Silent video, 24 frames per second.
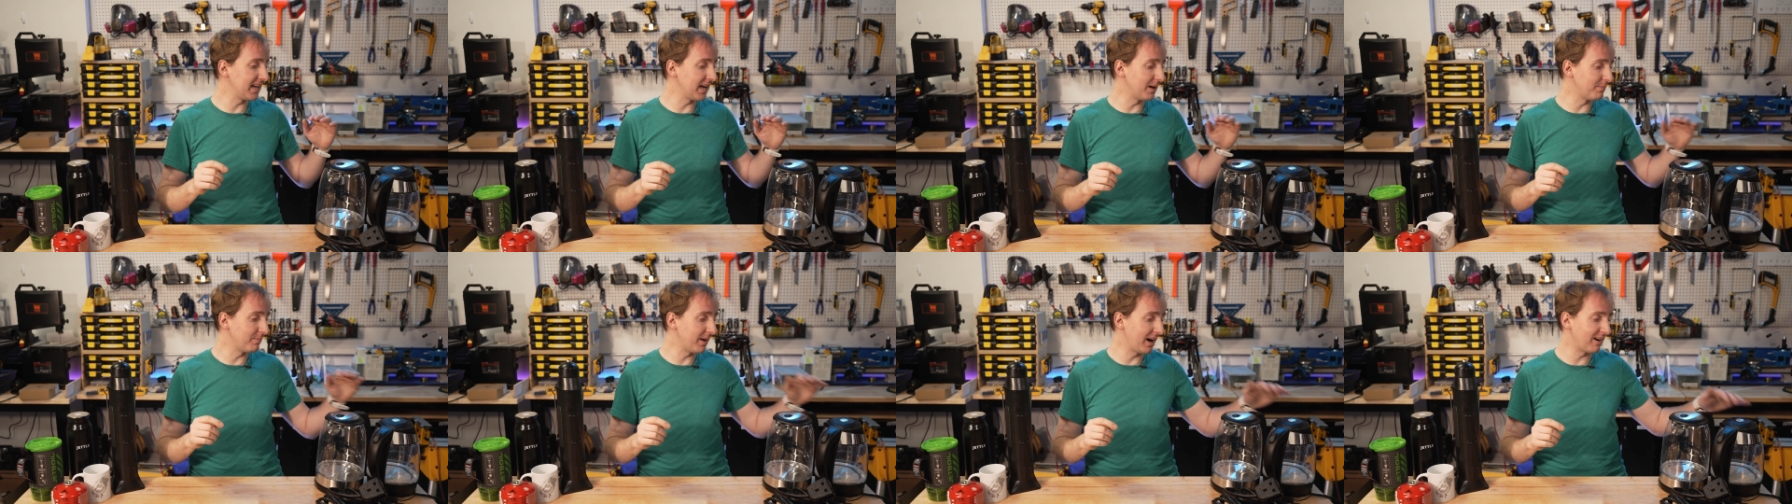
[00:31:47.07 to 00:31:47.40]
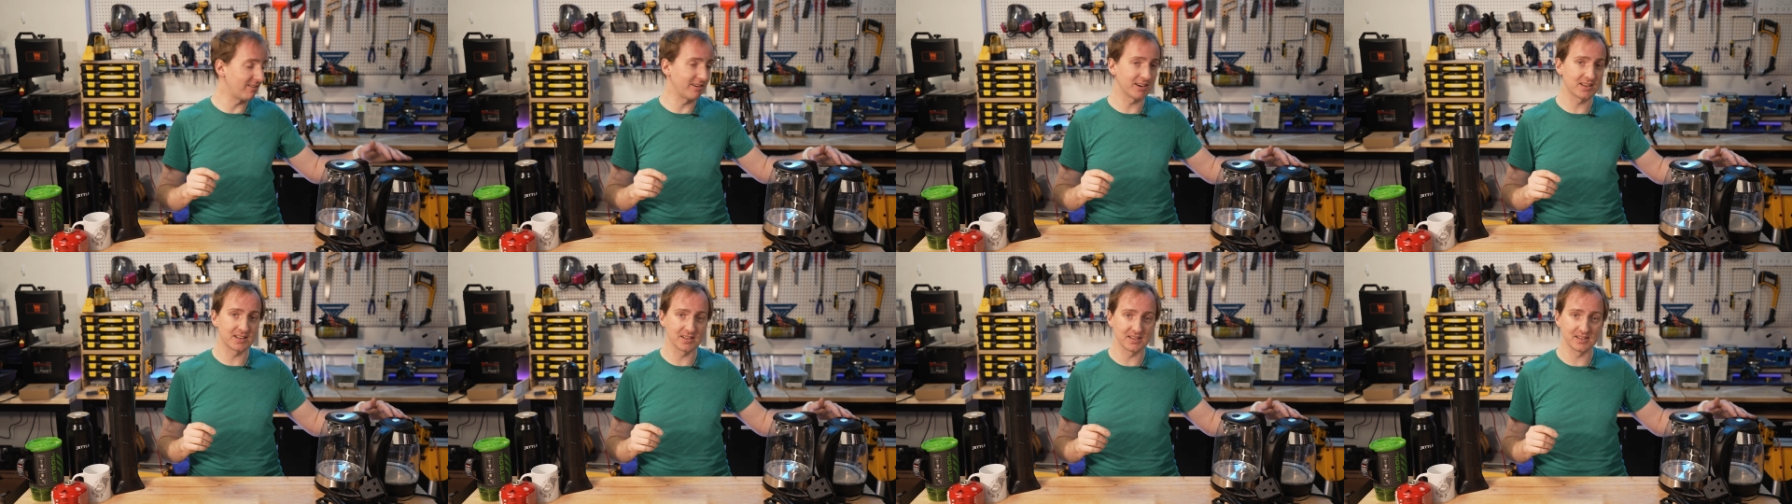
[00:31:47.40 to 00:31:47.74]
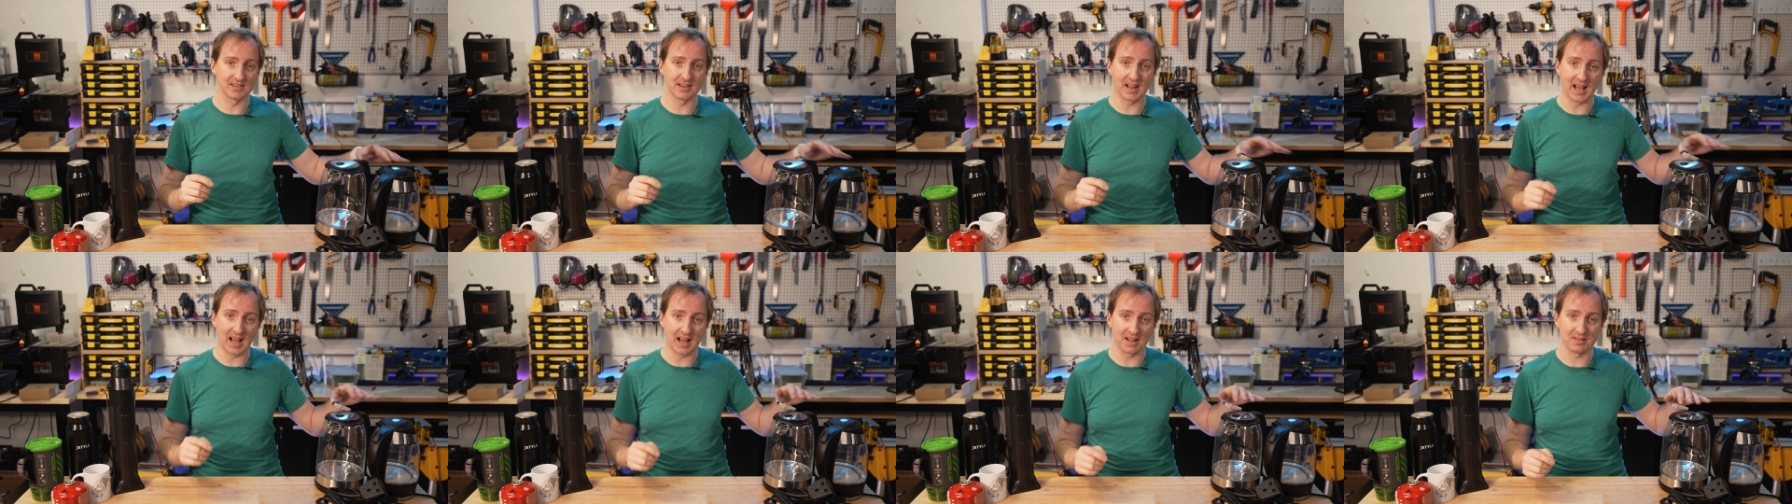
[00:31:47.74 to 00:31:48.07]

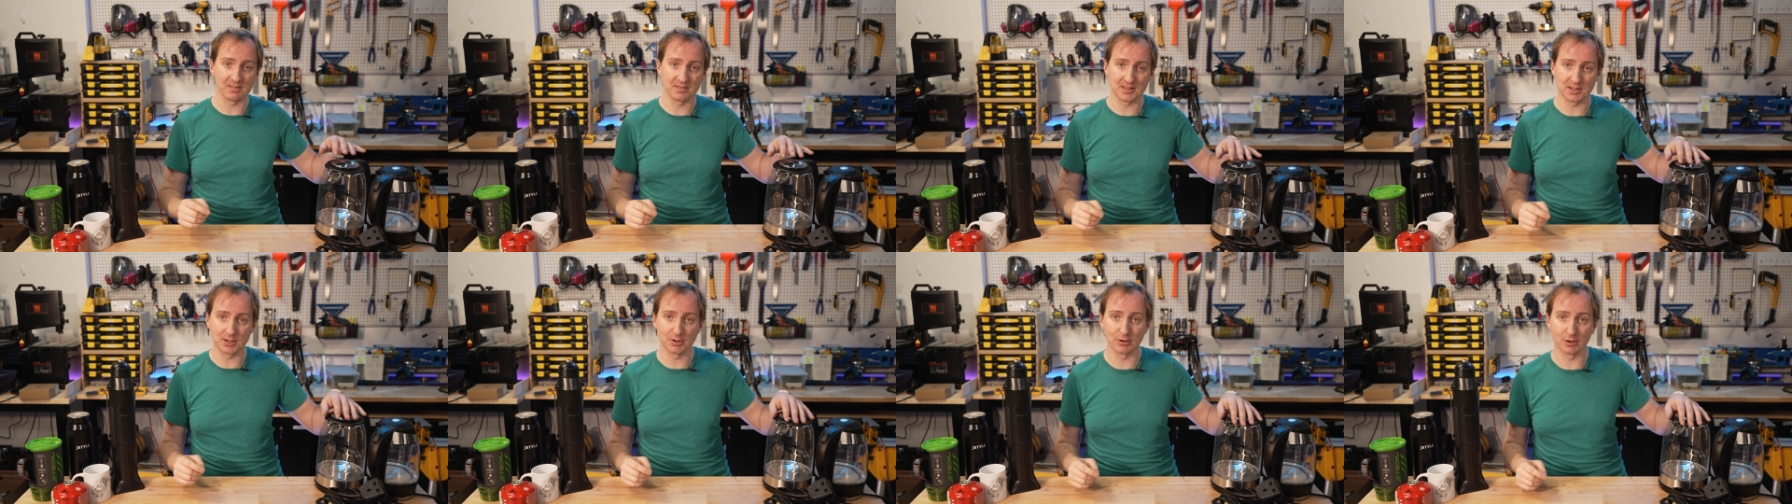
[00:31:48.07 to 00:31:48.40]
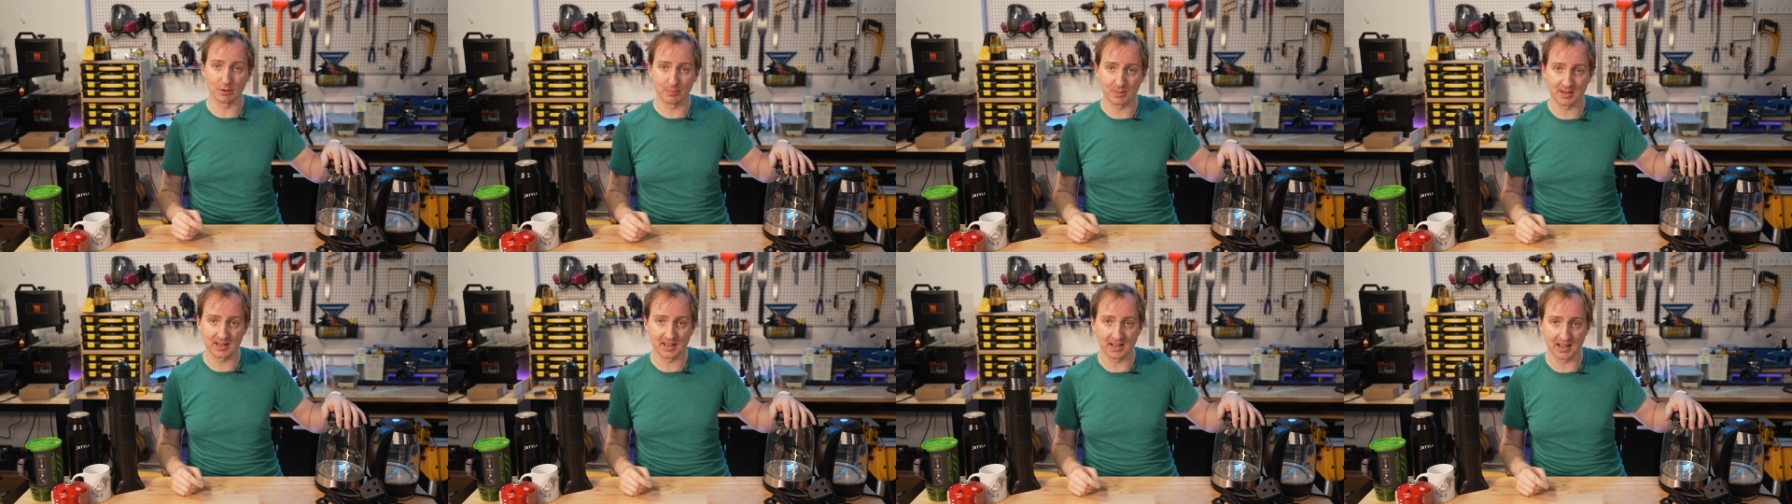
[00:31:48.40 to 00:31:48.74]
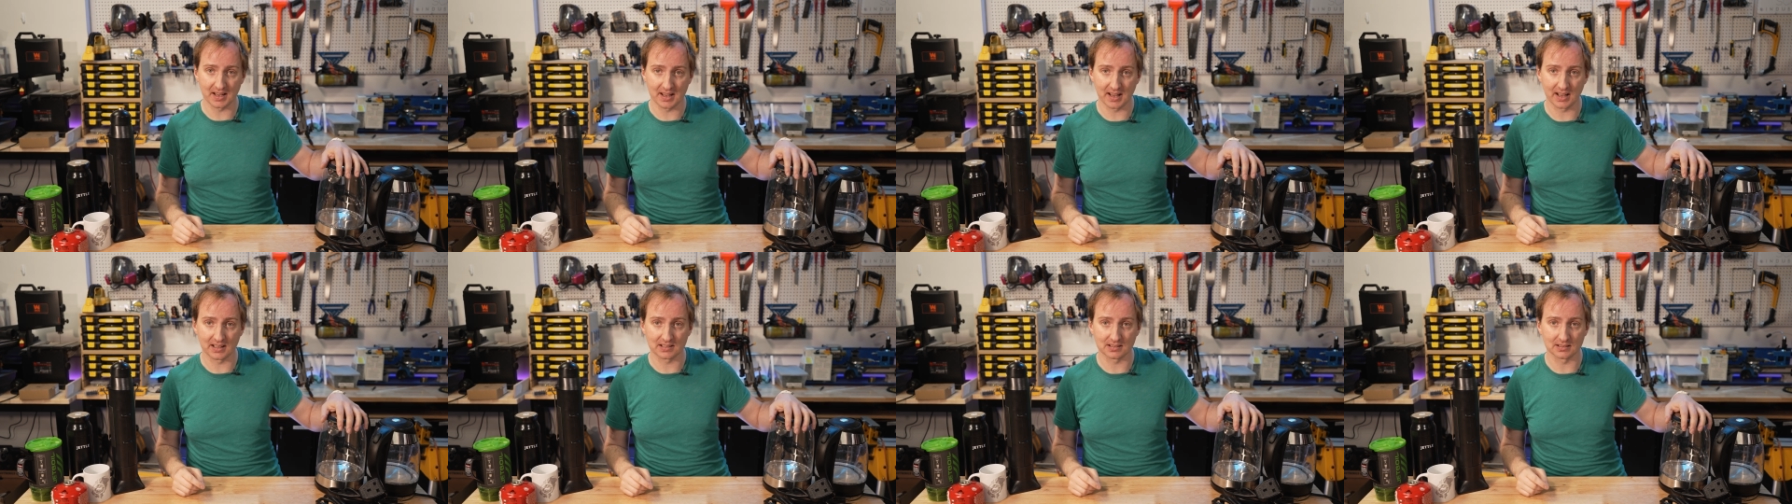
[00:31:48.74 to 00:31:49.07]
American and the European
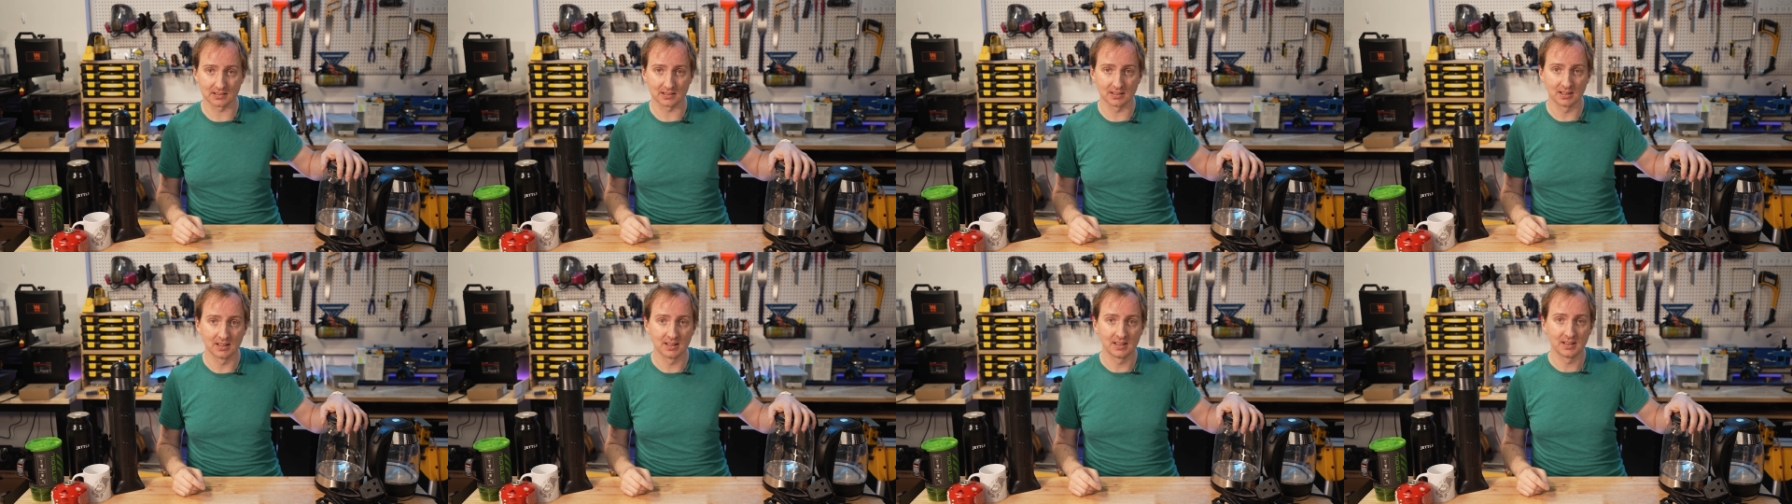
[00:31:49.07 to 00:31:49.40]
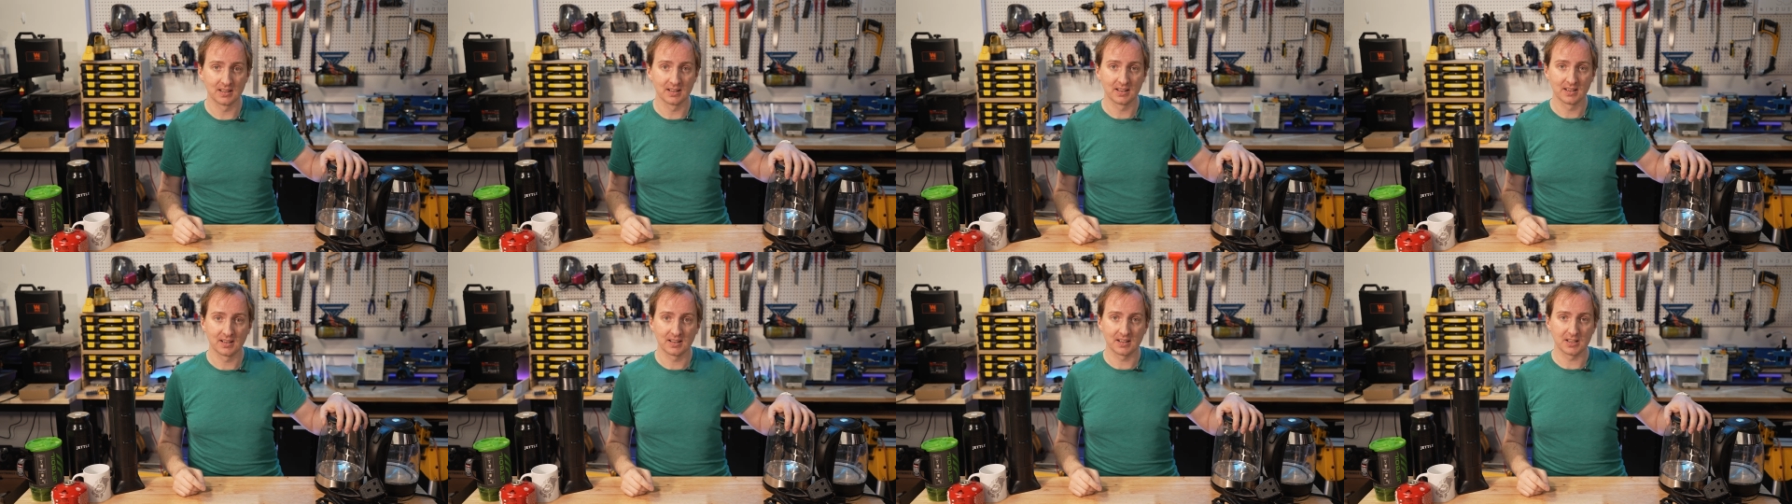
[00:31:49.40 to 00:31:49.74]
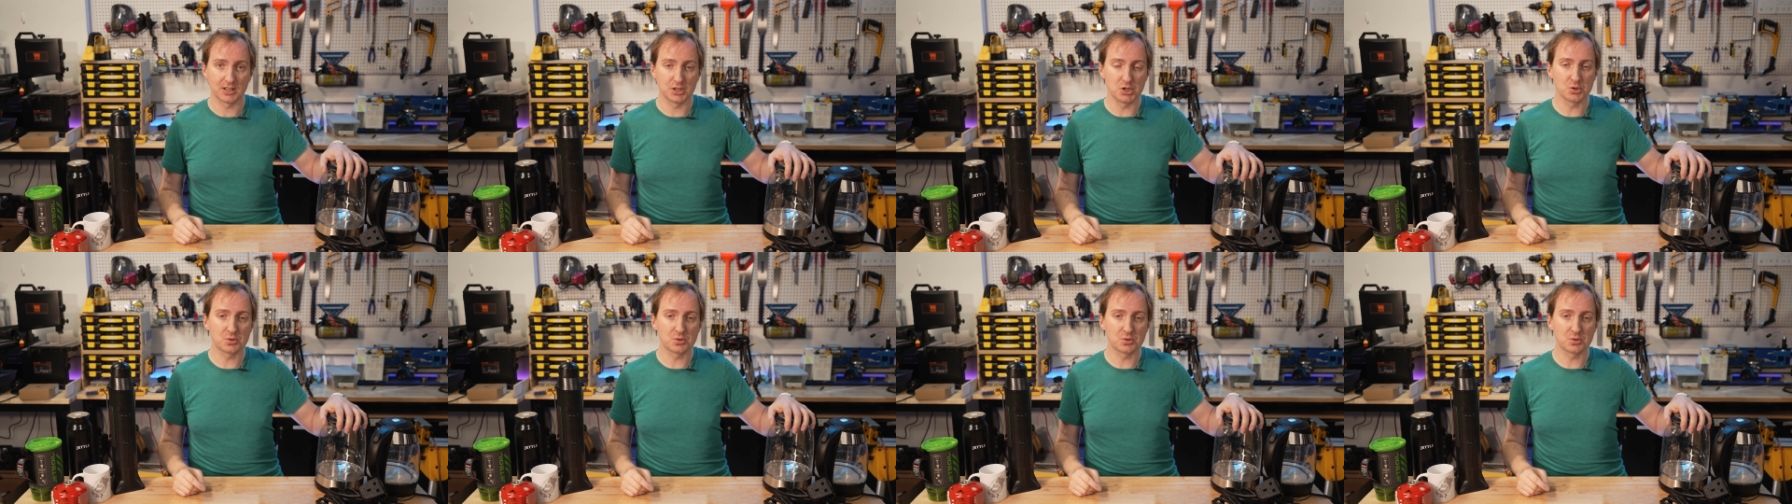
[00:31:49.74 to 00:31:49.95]
kettle. You